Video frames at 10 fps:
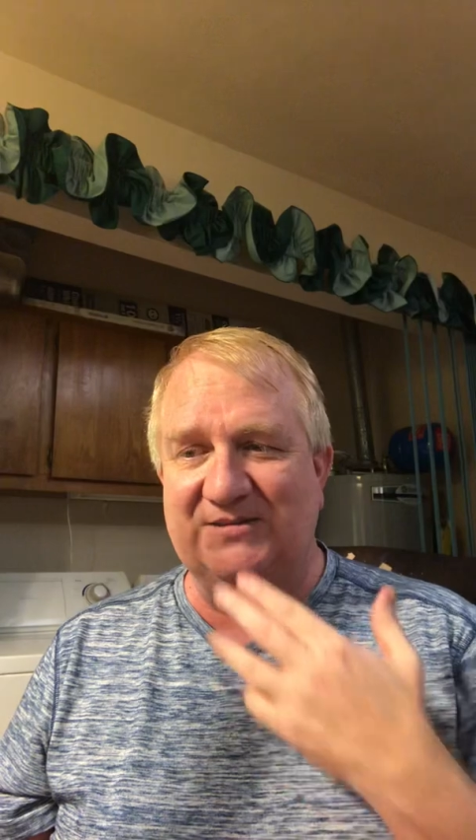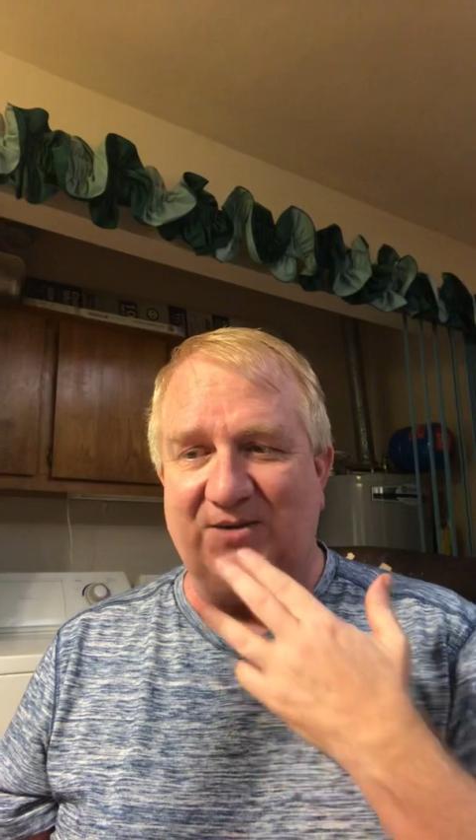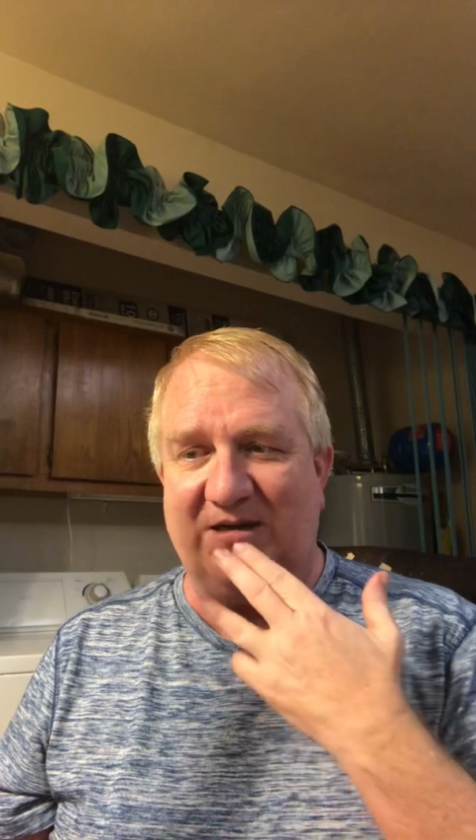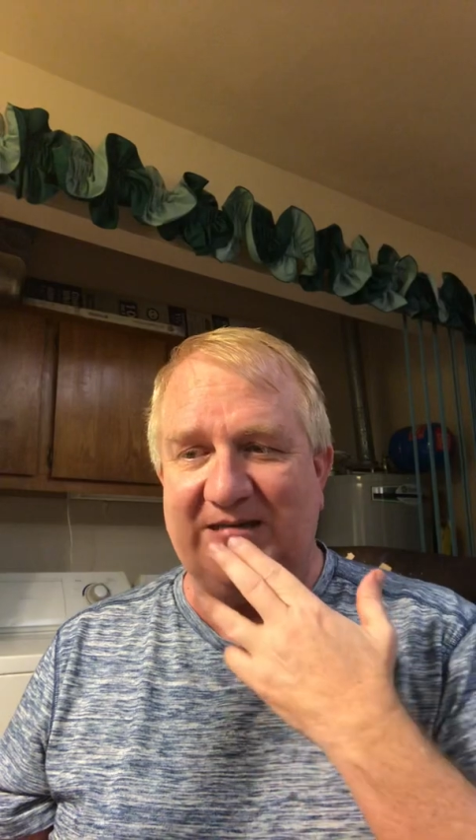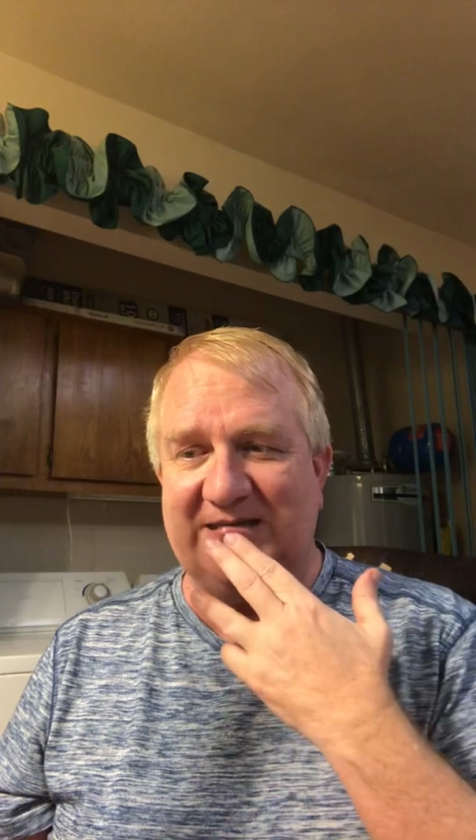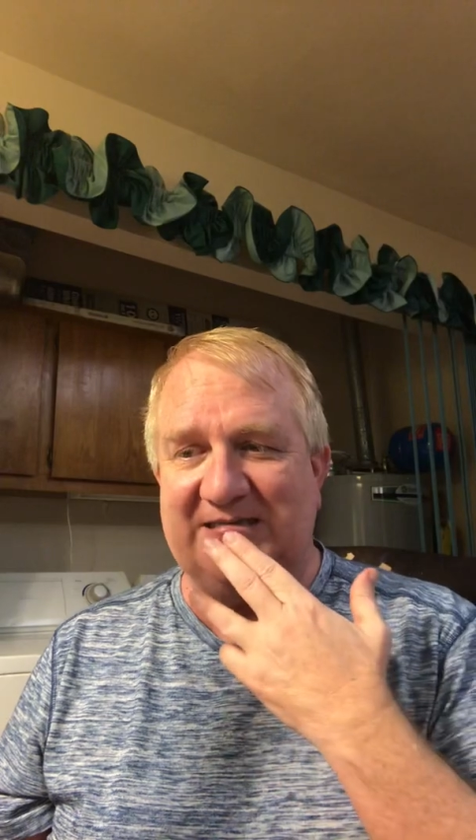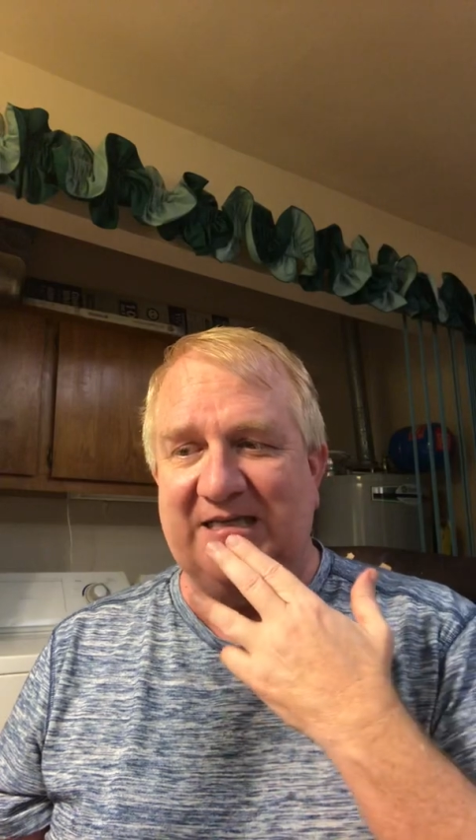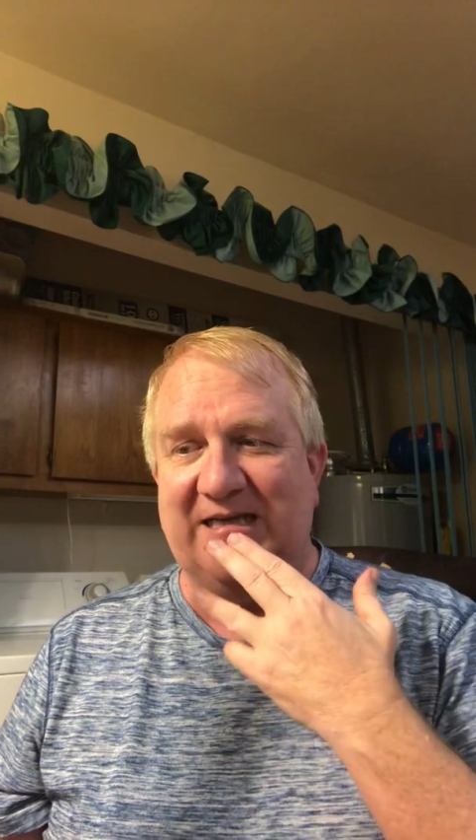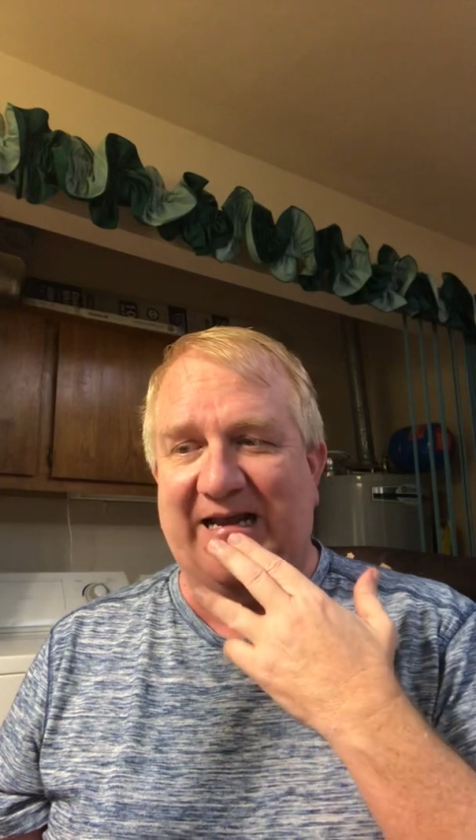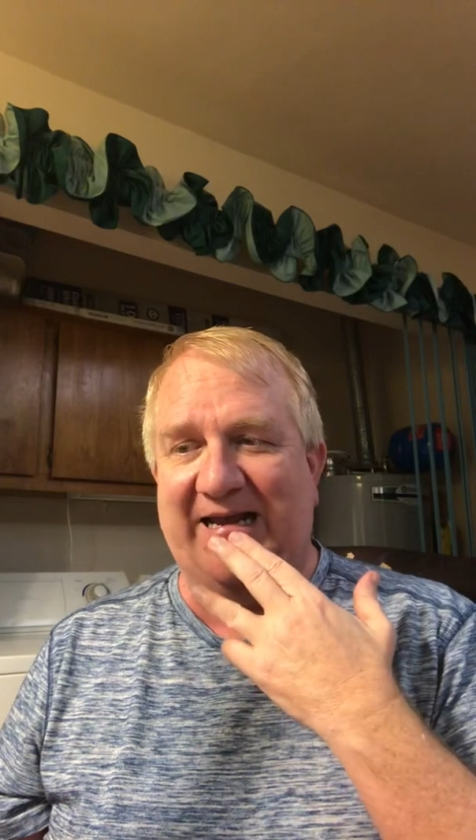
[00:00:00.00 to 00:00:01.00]
So all this,
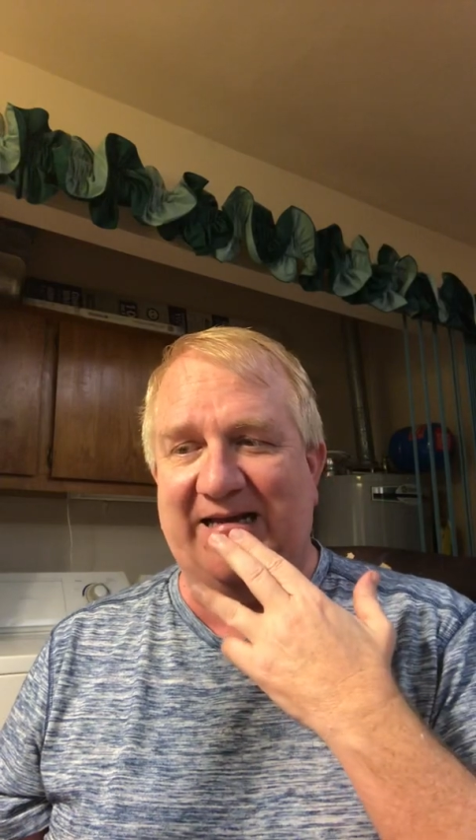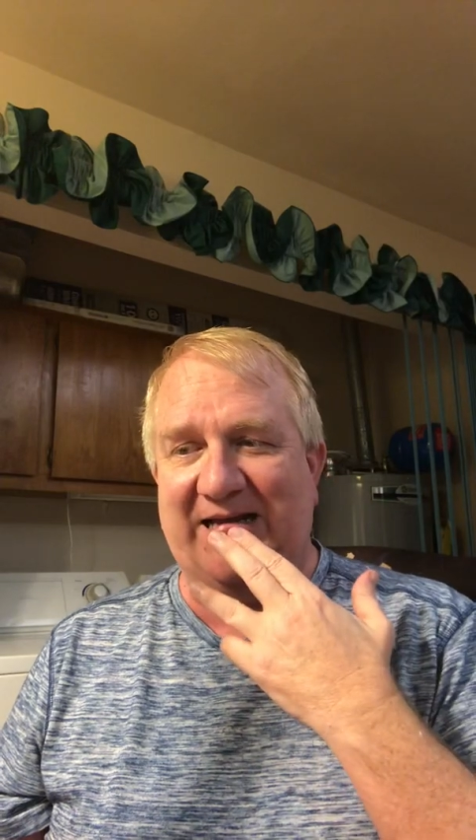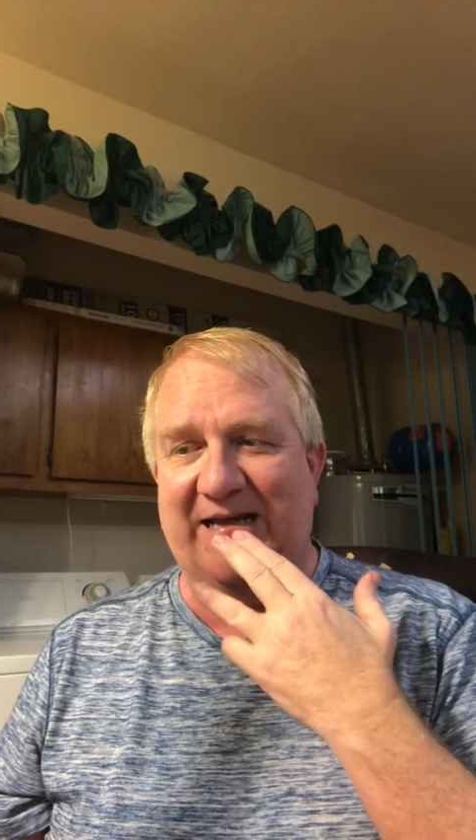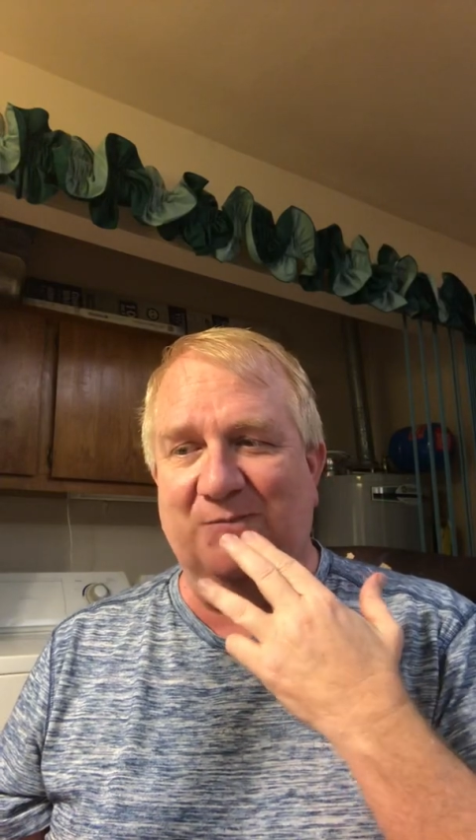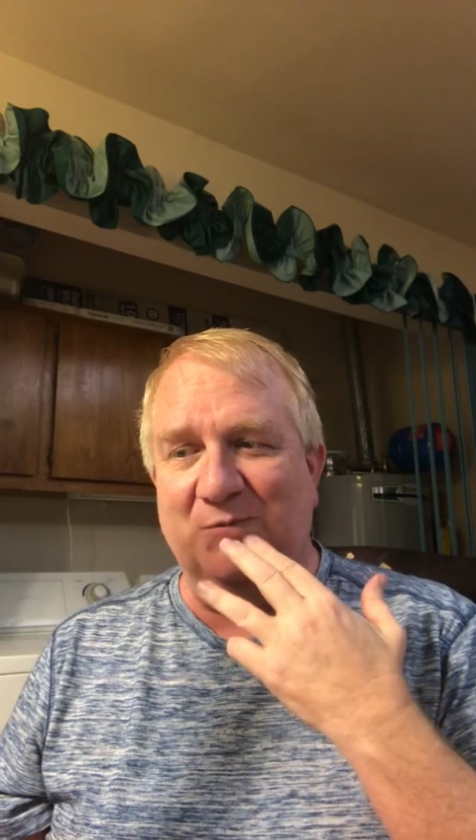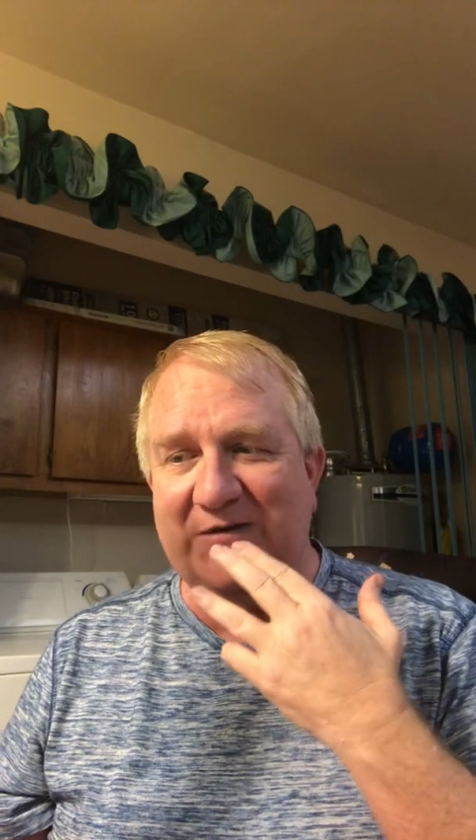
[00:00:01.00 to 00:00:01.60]
and